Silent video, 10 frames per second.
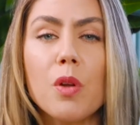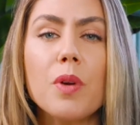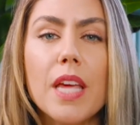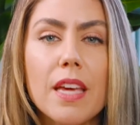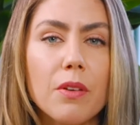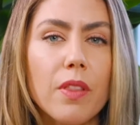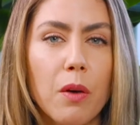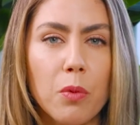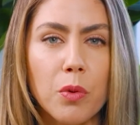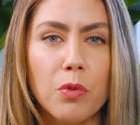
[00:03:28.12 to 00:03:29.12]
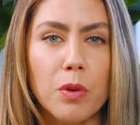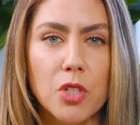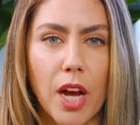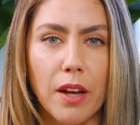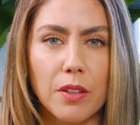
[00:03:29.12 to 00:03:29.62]
you don't heal that wound from
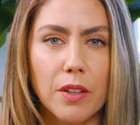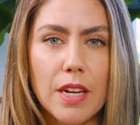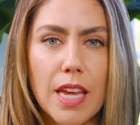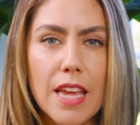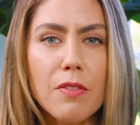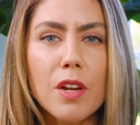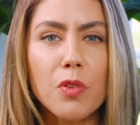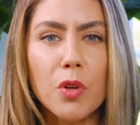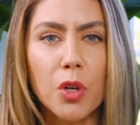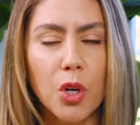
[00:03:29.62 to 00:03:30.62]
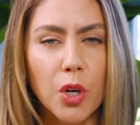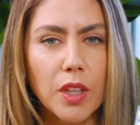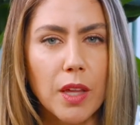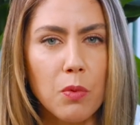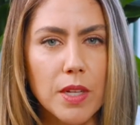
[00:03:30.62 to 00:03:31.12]
childhood, even if you're
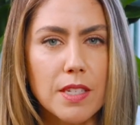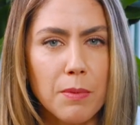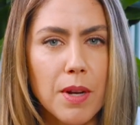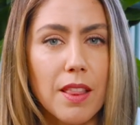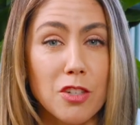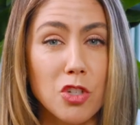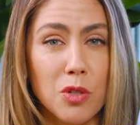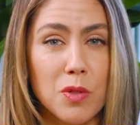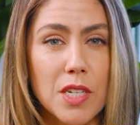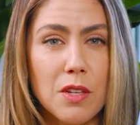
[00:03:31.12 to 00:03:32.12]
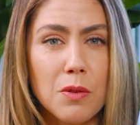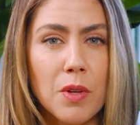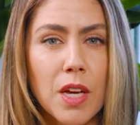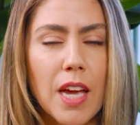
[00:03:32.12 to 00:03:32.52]
currently with somebody that's choosing you,